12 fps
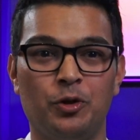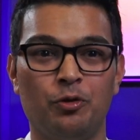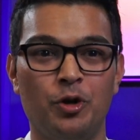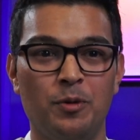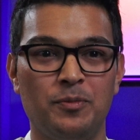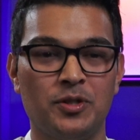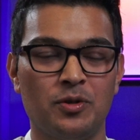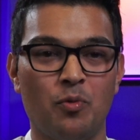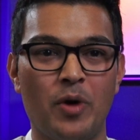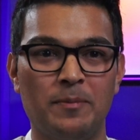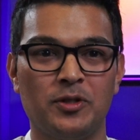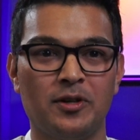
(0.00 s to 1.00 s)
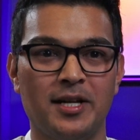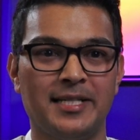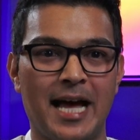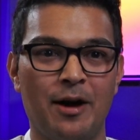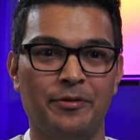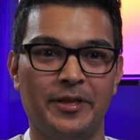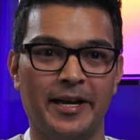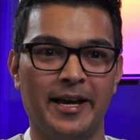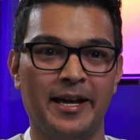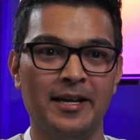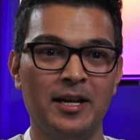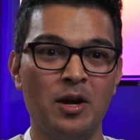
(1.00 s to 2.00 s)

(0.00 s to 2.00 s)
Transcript: groups, websites out there